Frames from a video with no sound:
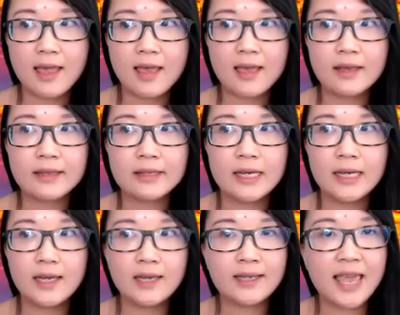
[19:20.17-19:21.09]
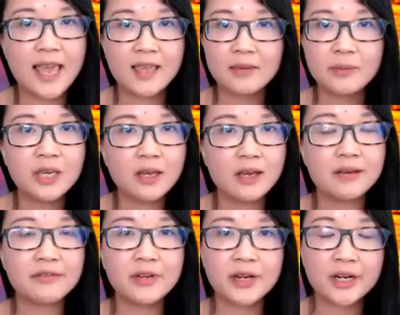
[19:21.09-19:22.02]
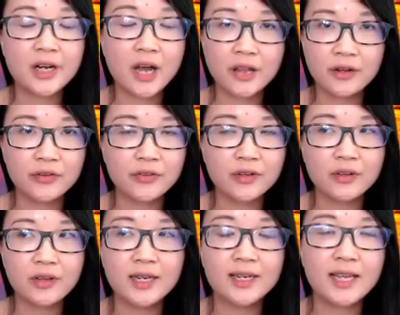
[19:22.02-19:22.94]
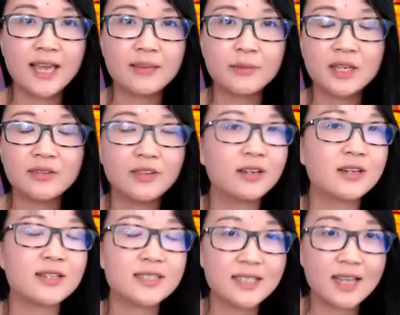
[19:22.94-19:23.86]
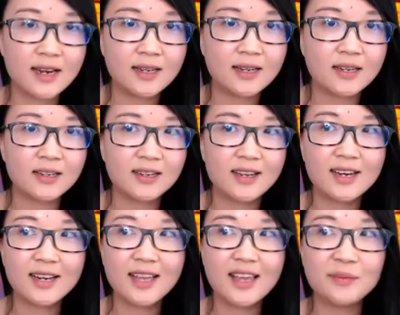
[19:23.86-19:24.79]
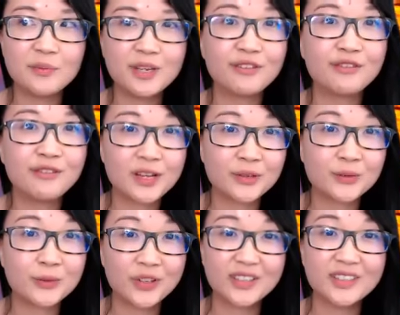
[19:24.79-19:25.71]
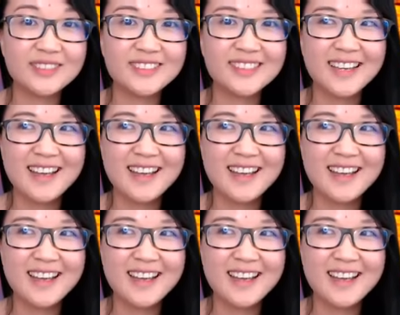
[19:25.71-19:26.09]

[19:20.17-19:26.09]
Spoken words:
And it can be a very colorful, and it can be a very exciting, and it can be a fun world.